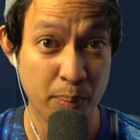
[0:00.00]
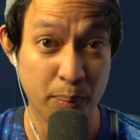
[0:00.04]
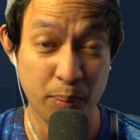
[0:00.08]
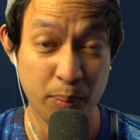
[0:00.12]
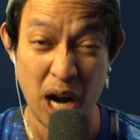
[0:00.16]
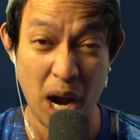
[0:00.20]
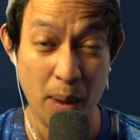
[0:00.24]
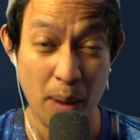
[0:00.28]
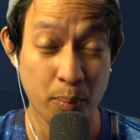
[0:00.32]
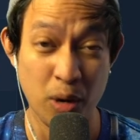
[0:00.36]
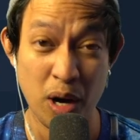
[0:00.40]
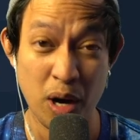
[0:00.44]

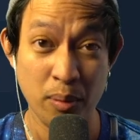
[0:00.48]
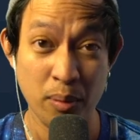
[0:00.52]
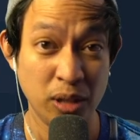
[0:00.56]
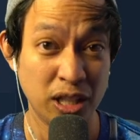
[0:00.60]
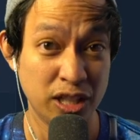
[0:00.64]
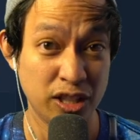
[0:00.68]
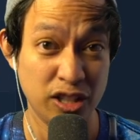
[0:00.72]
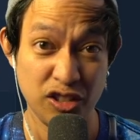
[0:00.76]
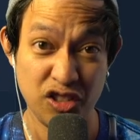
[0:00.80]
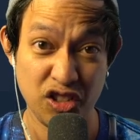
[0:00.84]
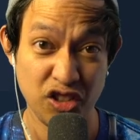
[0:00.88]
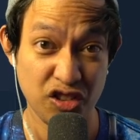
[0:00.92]
probably
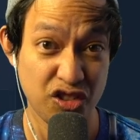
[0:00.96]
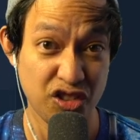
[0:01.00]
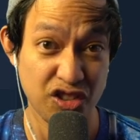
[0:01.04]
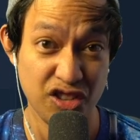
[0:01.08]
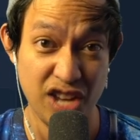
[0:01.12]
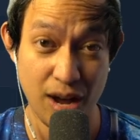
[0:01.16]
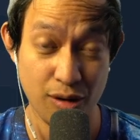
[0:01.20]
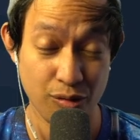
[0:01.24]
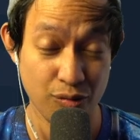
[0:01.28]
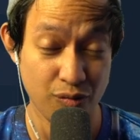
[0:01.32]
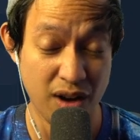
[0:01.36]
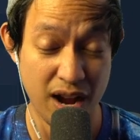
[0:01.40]
doesn't
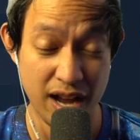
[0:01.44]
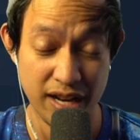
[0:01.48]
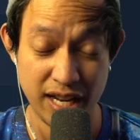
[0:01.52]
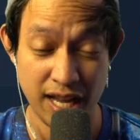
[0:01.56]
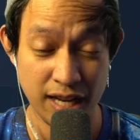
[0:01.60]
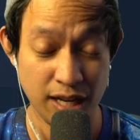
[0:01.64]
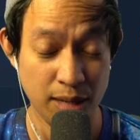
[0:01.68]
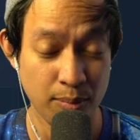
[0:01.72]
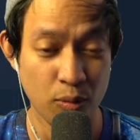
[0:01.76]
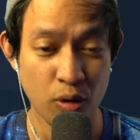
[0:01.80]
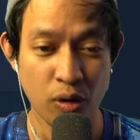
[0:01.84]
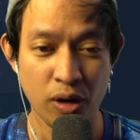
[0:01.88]
sound right
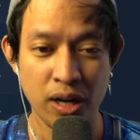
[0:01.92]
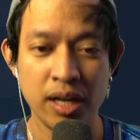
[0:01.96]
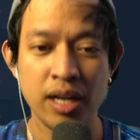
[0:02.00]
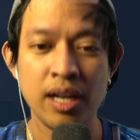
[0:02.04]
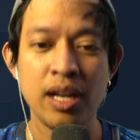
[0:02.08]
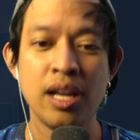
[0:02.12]
anymore.